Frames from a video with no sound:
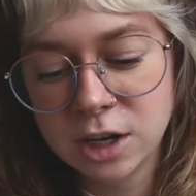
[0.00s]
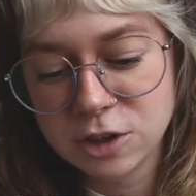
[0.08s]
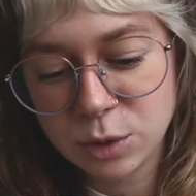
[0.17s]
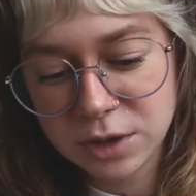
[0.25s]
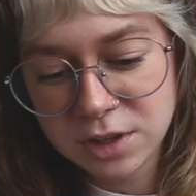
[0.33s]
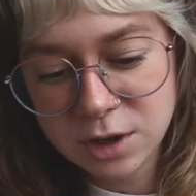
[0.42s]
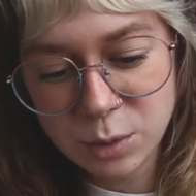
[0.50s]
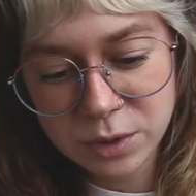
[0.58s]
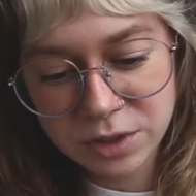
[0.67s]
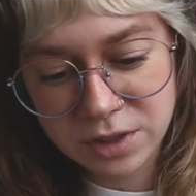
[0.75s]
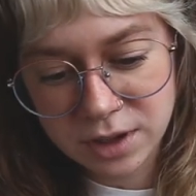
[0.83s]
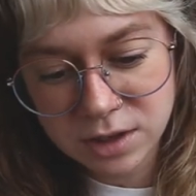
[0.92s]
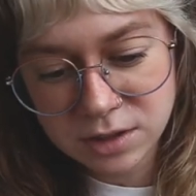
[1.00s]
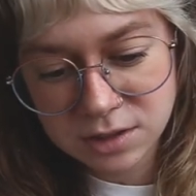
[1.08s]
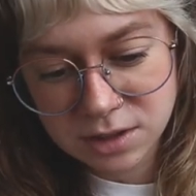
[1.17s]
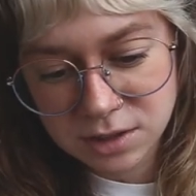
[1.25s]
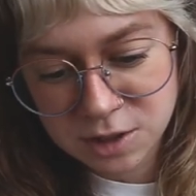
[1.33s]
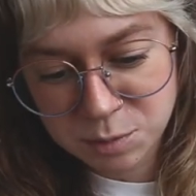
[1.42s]
So I think with
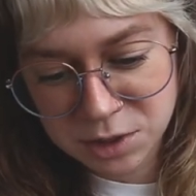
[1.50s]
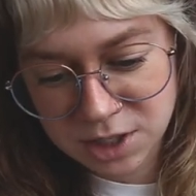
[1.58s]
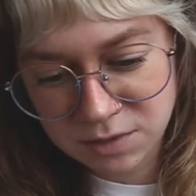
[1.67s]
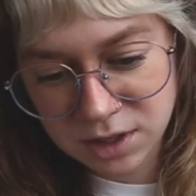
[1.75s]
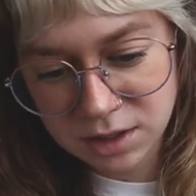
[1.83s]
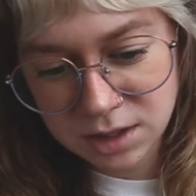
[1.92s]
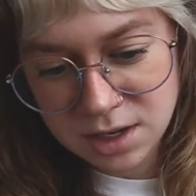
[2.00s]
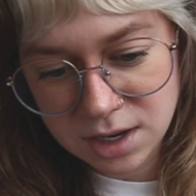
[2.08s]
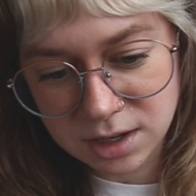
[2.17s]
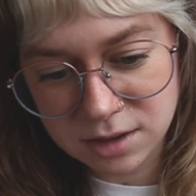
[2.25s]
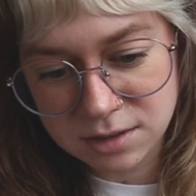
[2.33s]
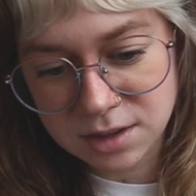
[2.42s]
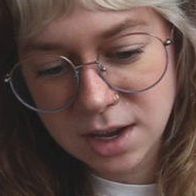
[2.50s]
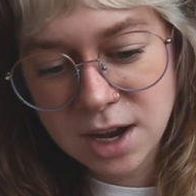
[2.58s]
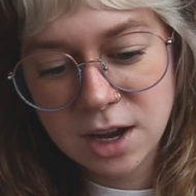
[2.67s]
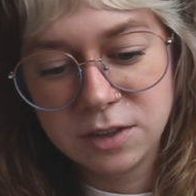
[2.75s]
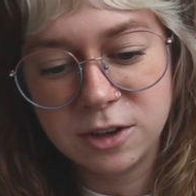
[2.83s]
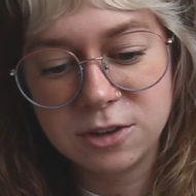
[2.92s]
this specifically is
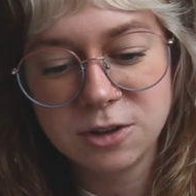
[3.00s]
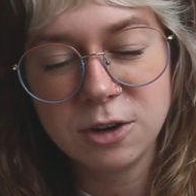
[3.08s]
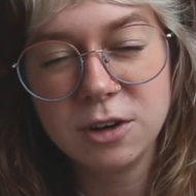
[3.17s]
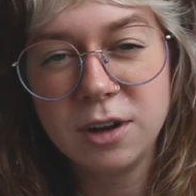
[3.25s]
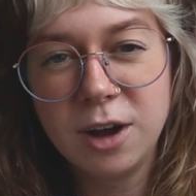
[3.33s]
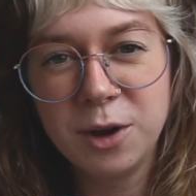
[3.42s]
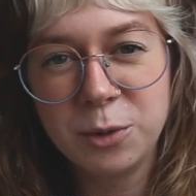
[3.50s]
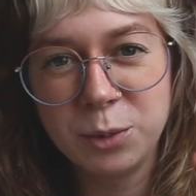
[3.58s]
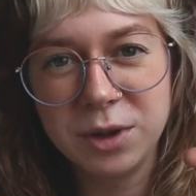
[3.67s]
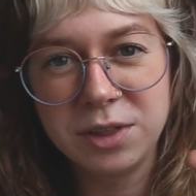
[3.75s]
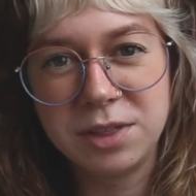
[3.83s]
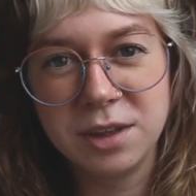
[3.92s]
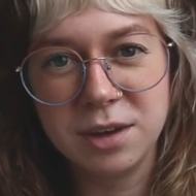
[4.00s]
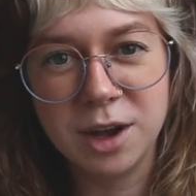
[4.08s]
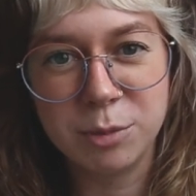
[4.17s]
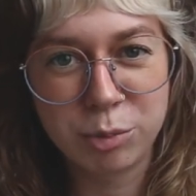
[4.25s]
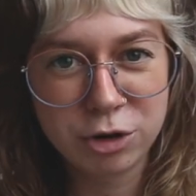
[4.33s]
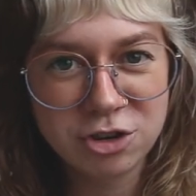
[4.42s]
they started out with the
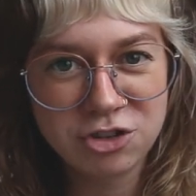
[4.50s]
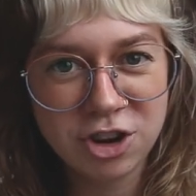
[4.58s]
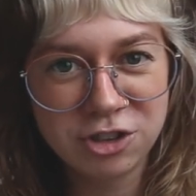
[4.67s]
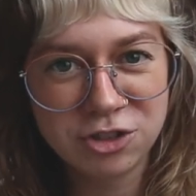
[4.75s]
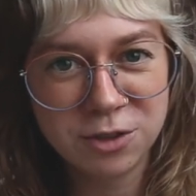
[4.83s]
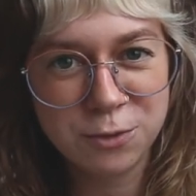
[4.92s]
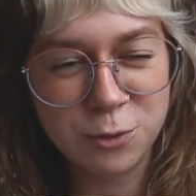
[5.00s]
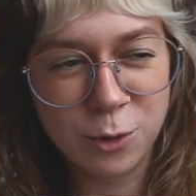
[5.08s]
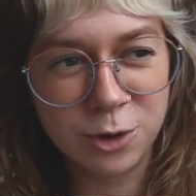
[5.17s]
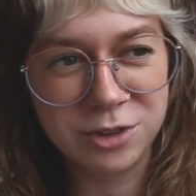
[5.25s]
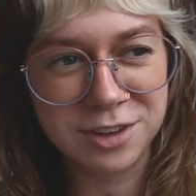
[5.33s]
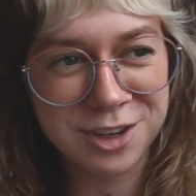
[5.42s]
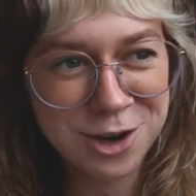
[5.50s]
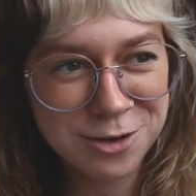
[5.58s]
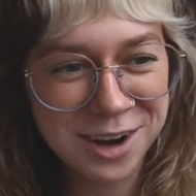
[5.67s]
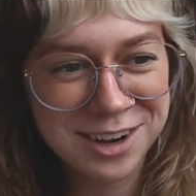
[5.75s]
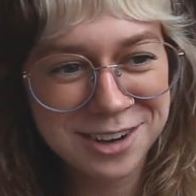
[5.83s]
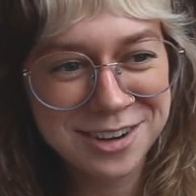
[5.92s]
appreciation for the
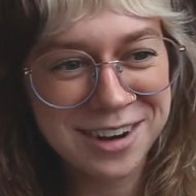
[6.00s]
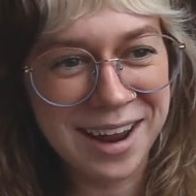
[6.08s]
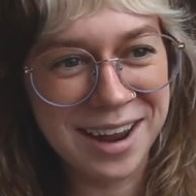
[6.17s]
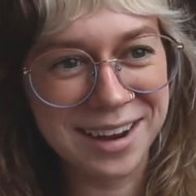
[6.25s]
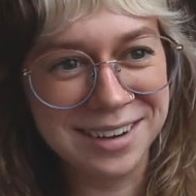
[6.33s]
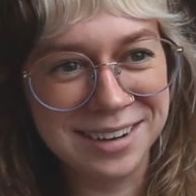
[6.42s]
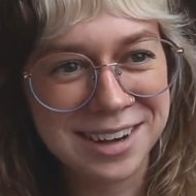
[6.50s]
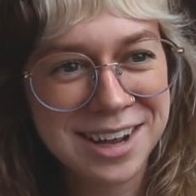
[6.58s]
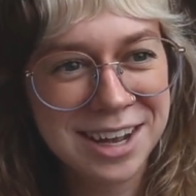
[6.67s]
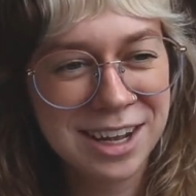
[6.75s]
curator and